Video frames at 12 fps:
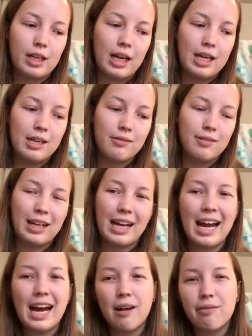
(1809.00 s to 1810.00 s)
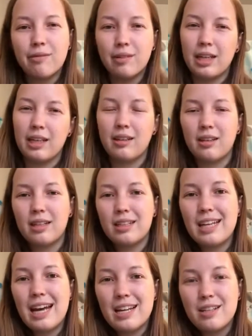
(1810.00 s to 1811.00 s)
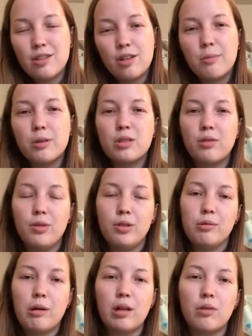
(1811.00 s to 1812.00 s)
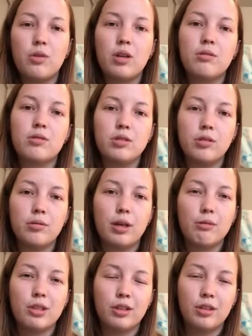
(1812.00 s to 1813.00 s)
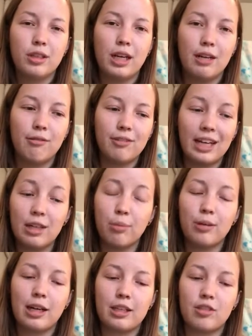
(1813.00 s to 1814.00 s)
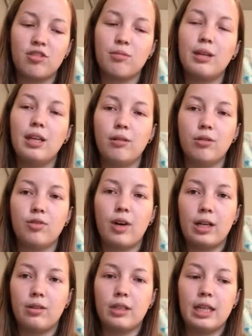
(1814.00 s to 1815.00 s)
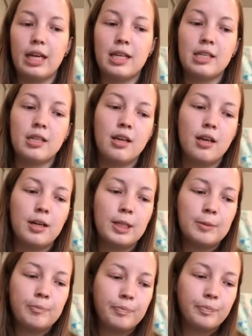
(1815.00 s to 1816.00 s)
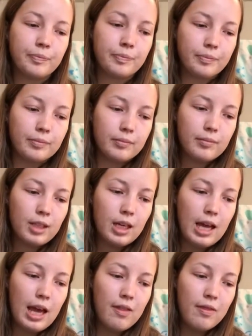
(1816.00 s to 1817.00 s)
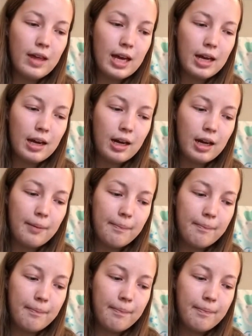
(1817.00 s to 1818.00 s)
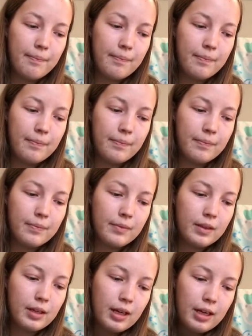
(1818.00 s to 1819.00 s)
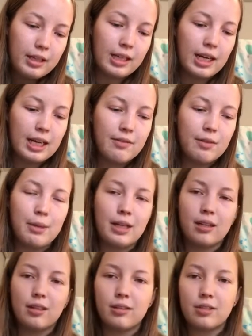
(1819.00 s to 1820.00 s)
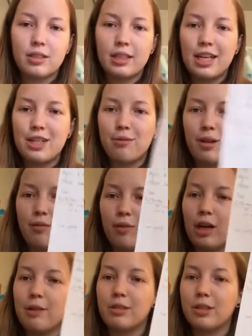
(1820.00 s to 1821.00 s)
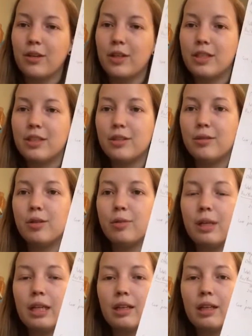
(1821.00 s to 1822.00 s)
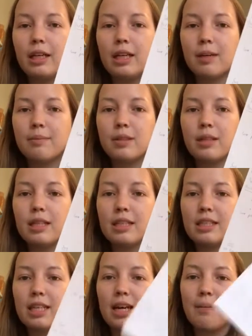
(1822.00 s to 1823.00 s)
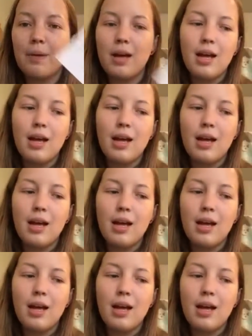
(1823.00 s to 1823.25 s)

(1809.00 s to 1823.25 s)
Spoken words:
kind of like a half-length test almost if you do all of those. So that was a good kind of final practice for me in those final days. And then, I even made a little schedule of what I was going to do the week leading up to the exam.